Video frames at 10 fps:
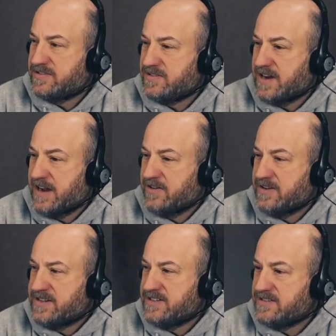or how
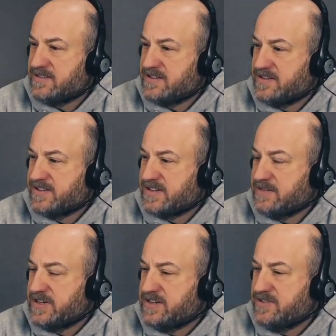easy or hard it's going to
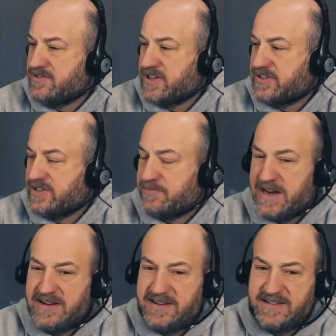be to do touch-up
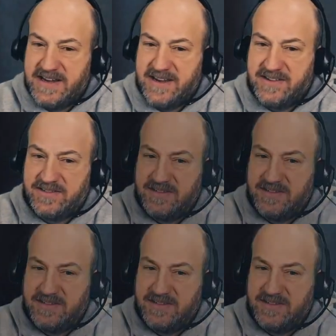paint in this house.